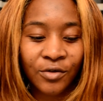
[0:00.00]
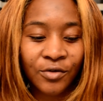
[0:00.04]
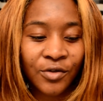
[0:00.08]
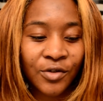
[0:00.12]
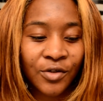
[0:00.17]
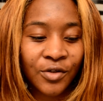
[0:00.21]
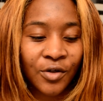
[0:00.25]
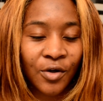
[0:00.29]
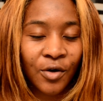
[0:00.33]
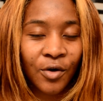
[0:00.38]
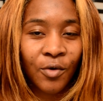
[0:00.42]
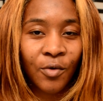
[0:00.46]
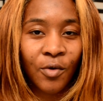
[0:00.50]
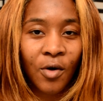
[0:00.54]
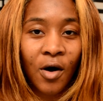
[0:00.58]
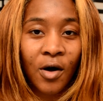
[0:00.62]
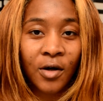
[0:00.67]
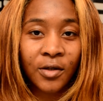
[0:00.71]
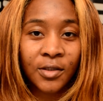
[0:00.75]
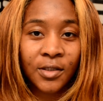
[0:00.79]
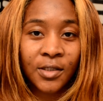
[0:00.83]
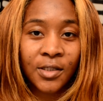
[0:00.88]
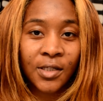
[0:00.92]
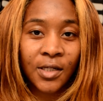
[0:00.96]
So
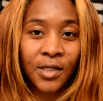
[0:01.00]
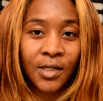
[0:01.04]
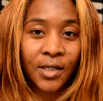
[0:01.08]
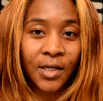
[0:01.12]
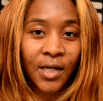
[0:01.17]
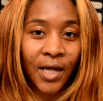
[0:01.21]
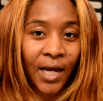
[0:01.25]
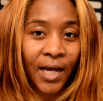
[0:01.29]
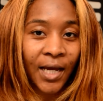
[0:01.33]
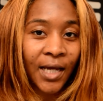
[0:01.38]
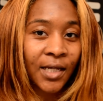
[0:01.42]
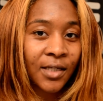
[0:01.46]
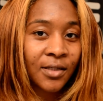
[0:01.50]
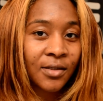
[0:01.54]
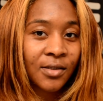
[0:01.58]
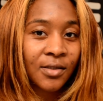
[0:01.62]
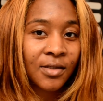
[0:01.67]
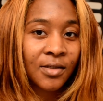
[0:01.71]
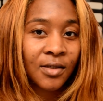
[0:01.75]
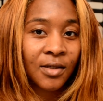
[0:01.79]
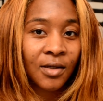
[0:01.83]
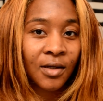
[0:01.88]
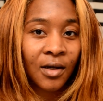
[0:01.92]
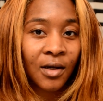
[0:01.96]
on
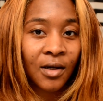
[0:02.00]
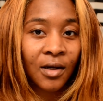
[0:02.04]
tonight,